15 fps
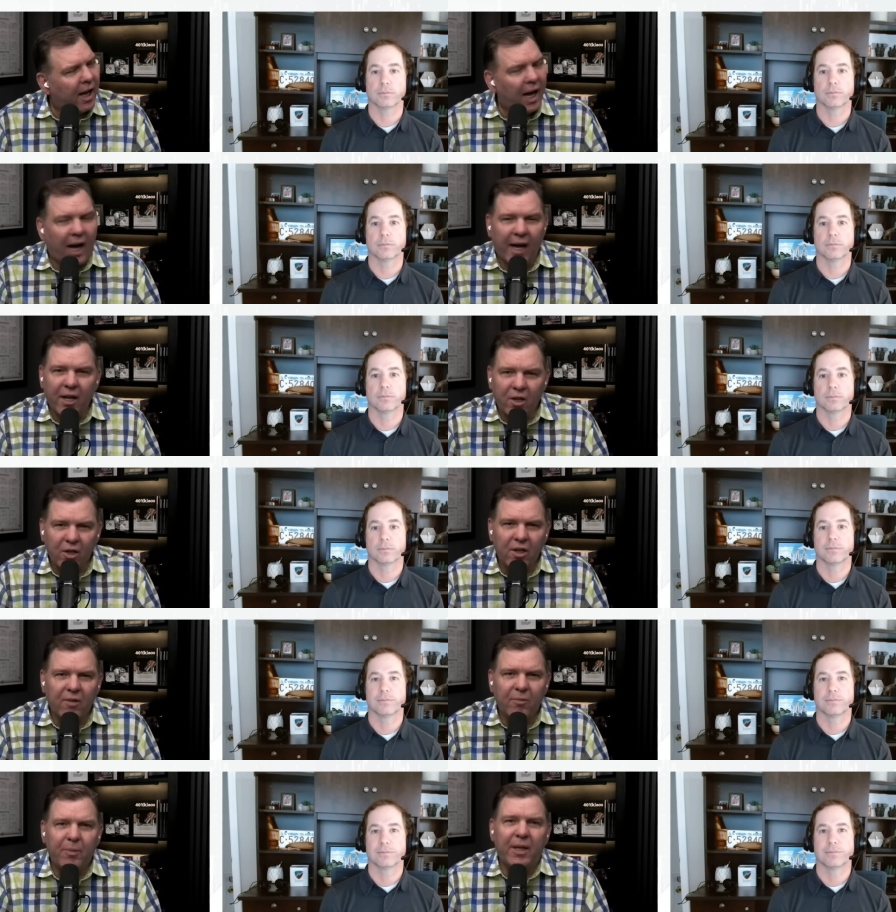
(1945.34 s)
Speaker 1: I
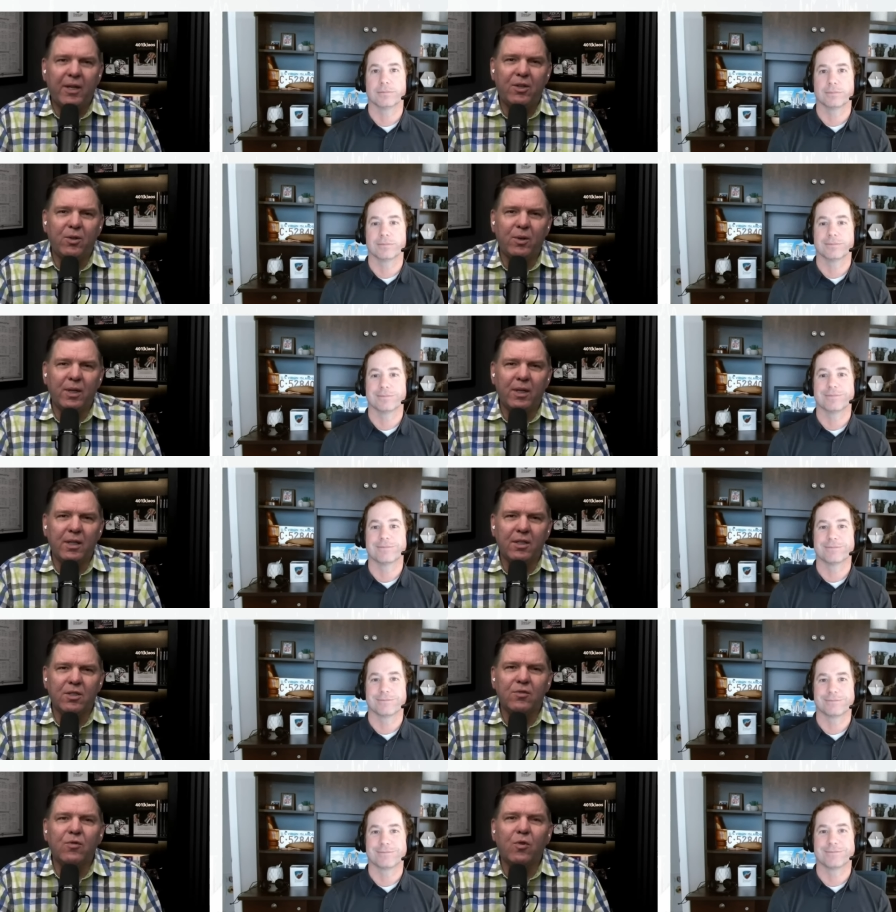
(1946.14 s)
could have been doing
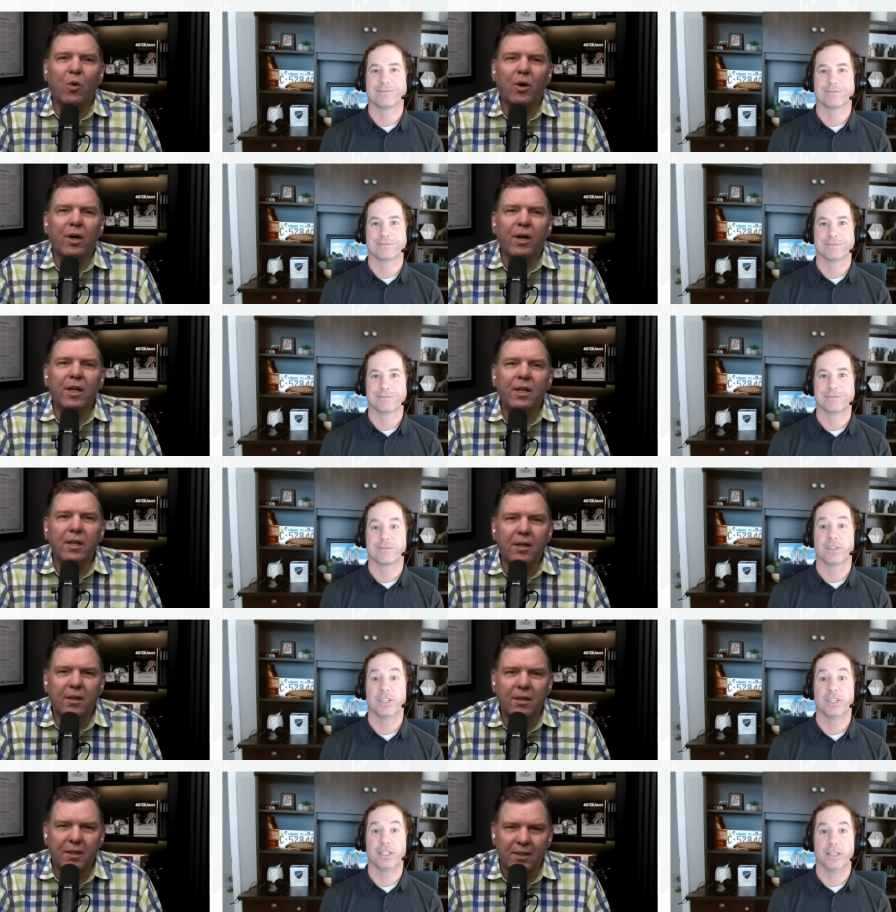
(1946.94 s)
this for
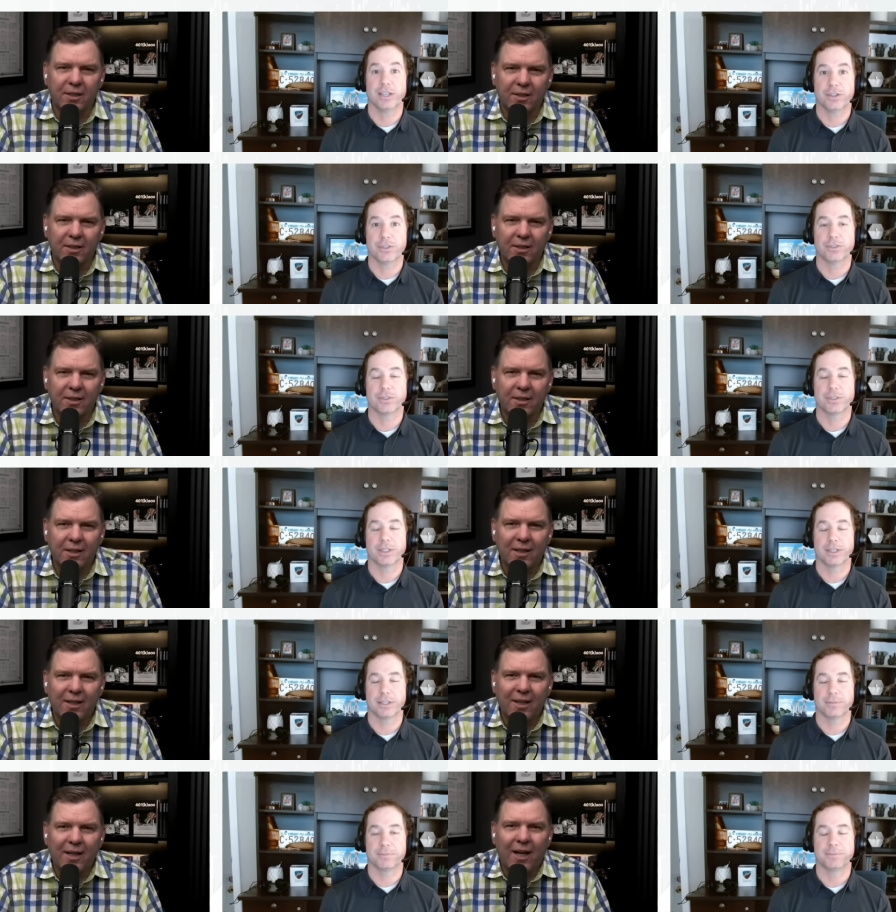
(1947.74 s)
years. Years,
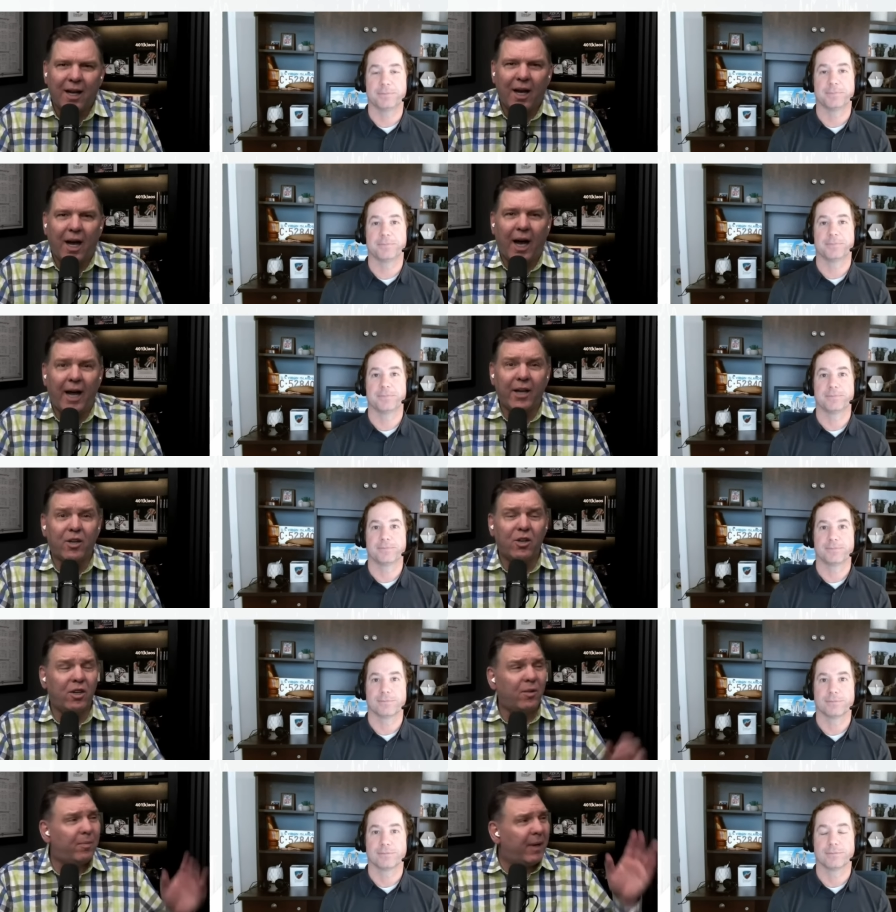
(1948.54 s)
yeah. I
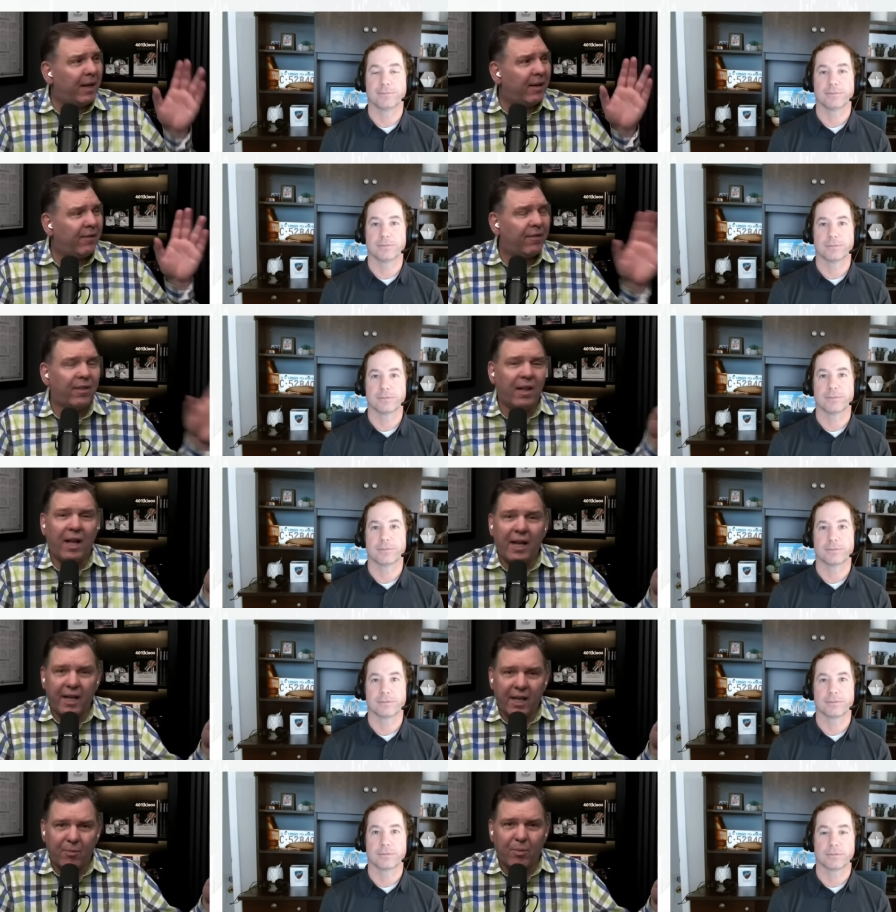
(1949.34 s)
could have been
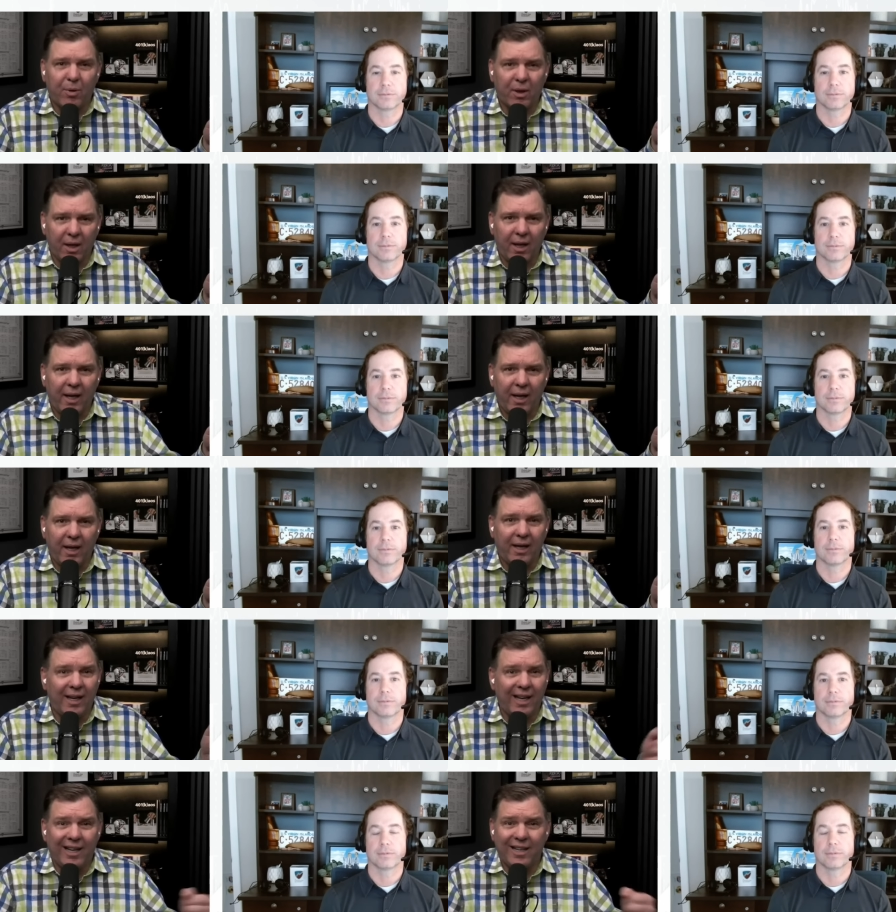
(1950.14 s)
flying a
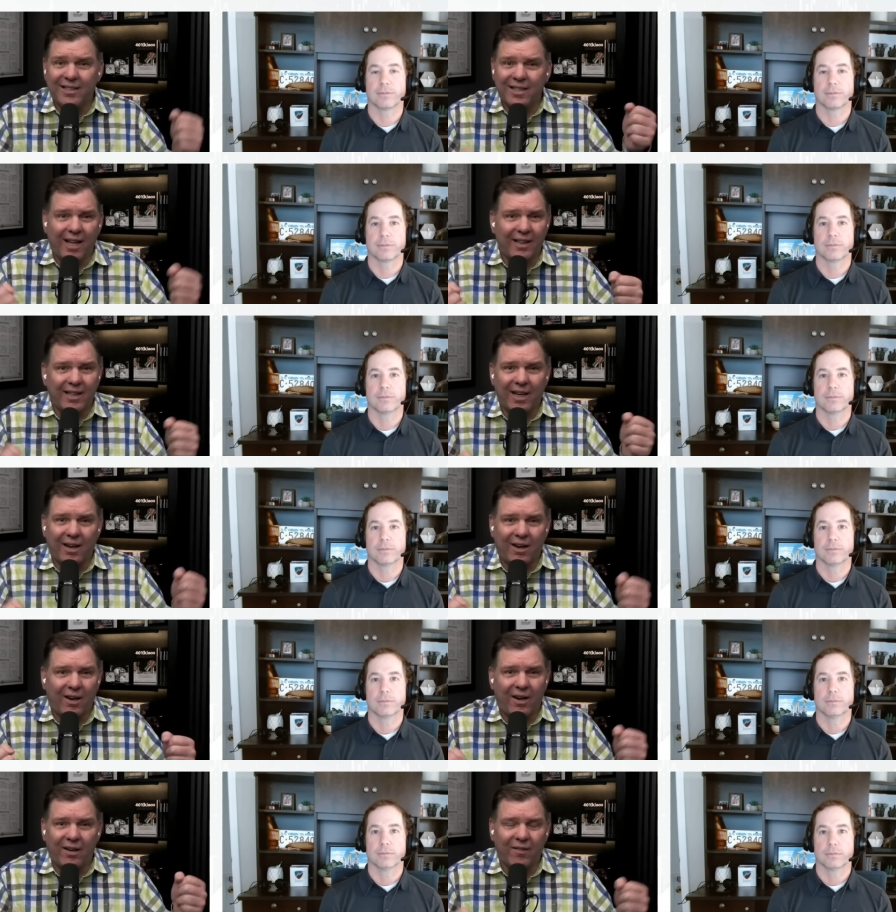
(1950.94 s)
plane, and it's not that
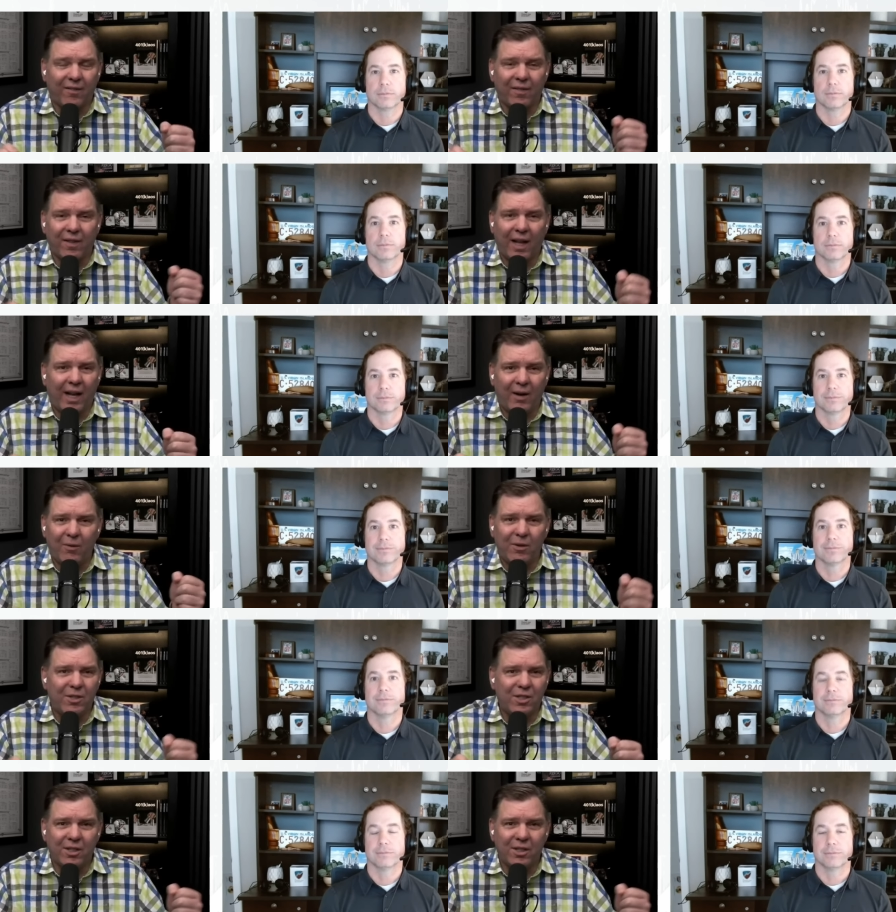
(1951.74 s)
hard to fly
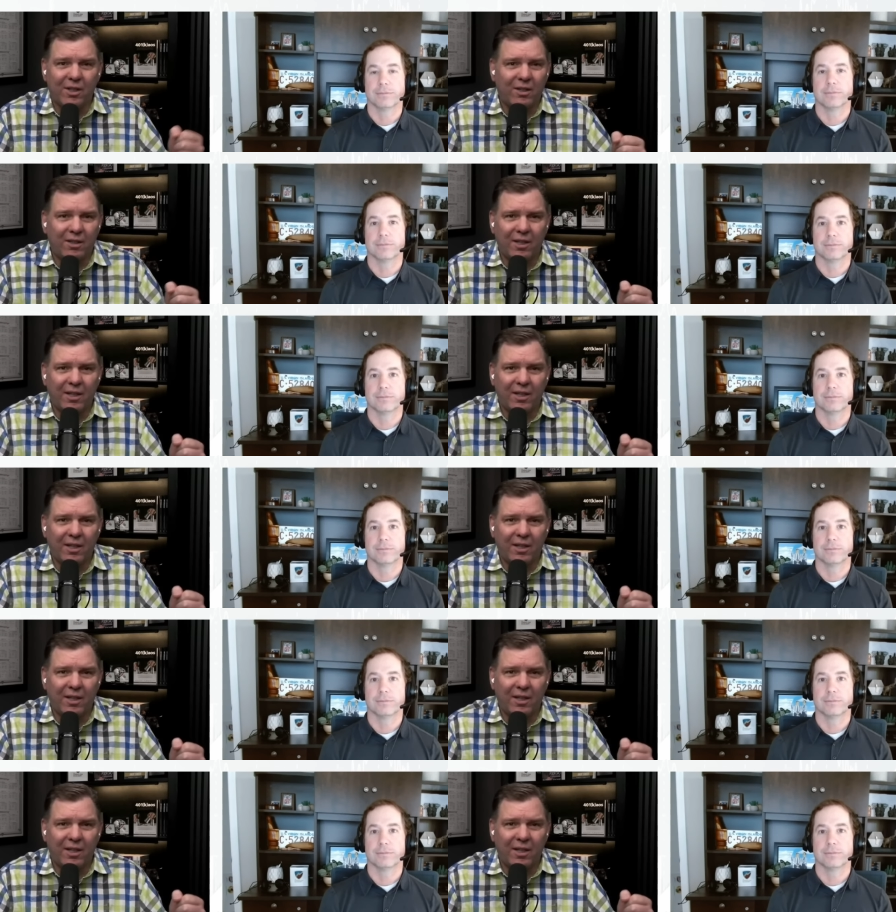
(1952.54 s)
once you learn